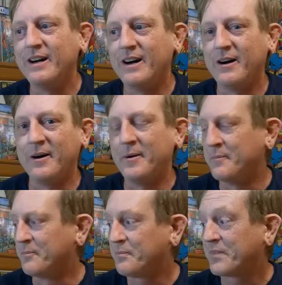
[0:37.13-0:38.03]

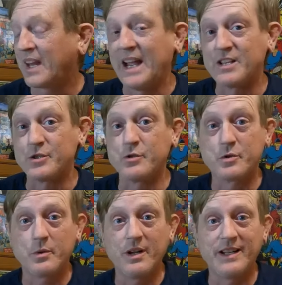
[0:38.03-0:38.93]
Um, as
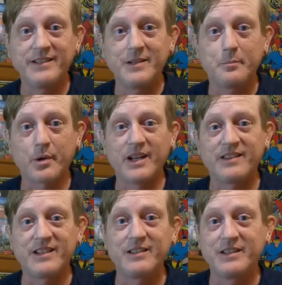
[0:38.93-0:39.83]
usual, I did
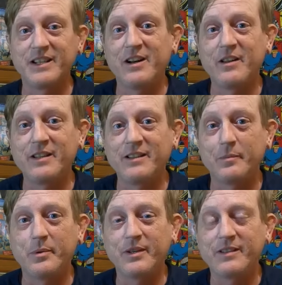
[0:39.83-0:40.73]
press and clean all these
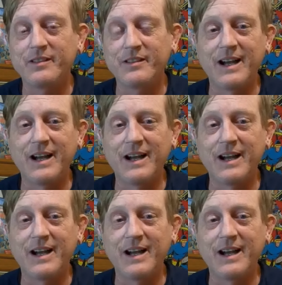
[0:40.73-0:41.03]
books